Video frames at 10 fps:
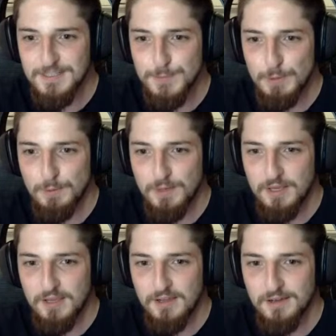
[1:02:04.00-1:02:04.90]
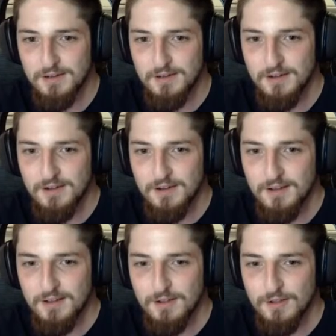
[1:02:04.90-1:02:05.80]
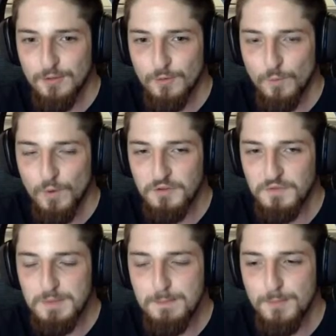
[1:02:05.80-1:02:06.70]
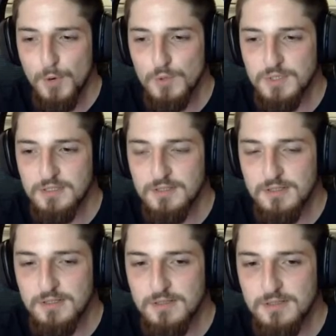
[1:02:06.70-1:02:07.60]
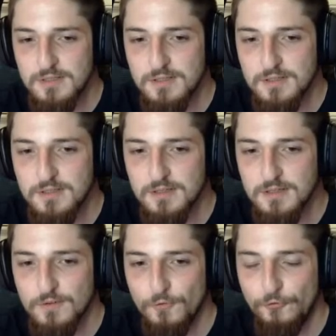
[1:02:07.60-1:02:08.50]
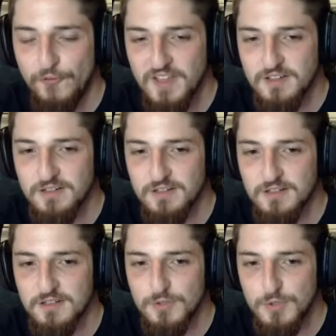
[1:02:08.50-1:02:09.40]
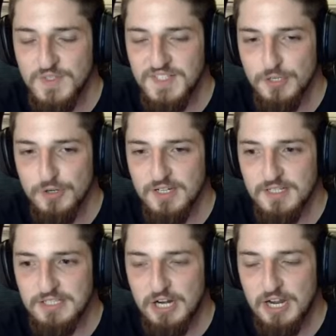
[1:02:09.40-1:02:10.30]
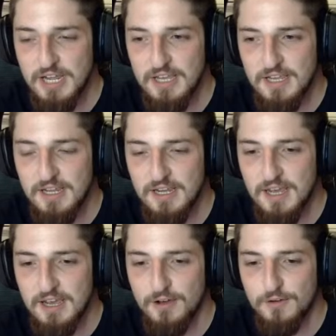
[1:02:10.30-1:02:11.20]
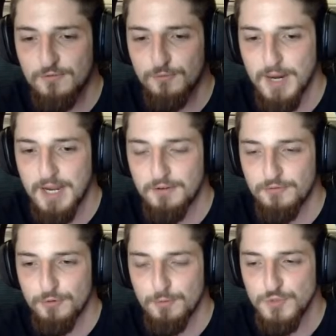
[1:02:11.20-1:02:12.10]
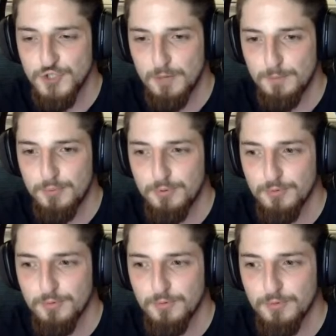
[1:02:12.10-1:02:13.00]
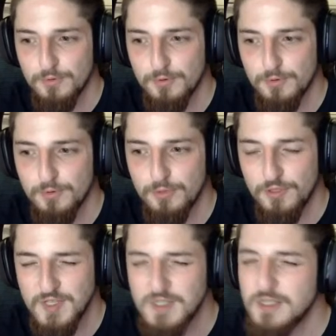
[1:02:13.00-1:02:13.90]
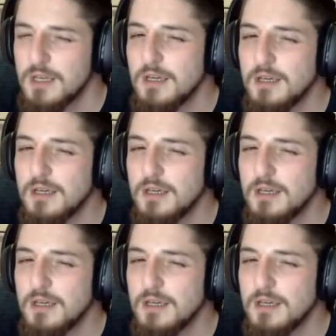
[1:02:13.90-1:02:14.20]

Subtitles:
probably one of the most fun new series that I have read from Jump this year.